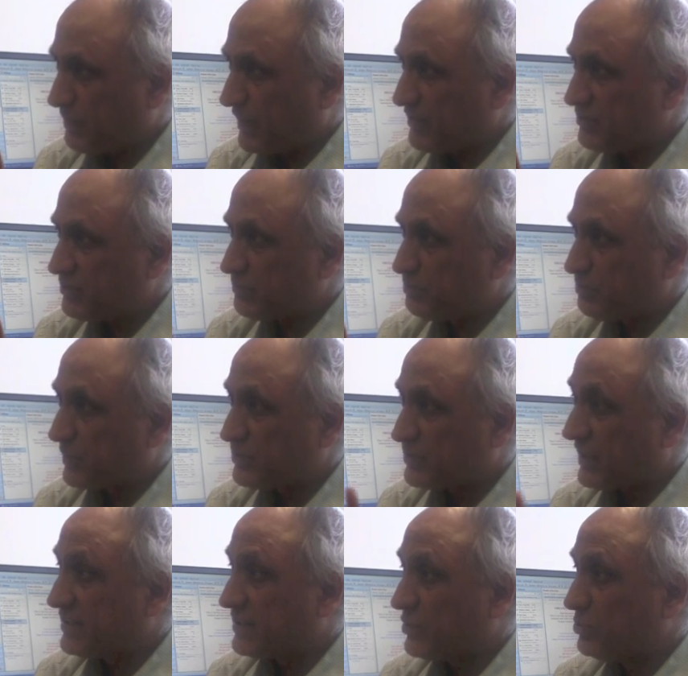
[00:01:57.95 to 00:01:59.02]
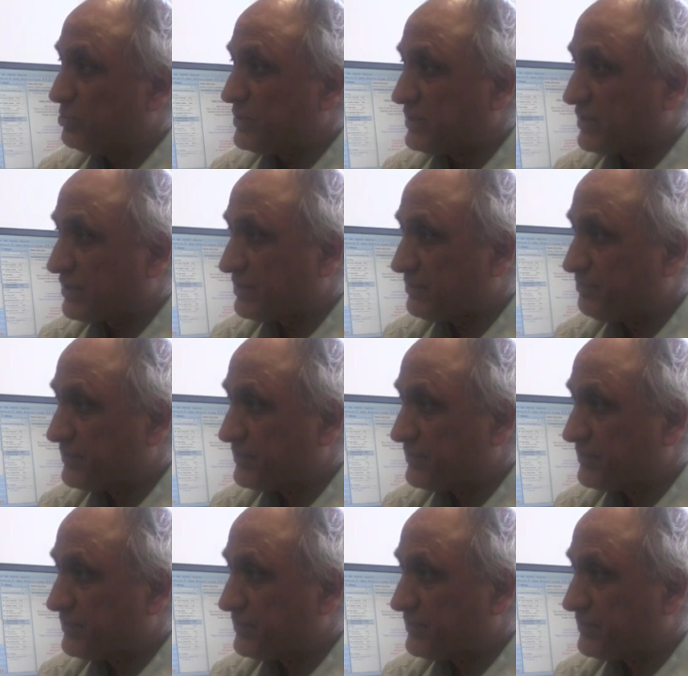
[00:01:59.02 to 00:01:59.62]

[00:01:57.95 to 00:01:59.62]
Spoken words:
pence per 10 kilometers.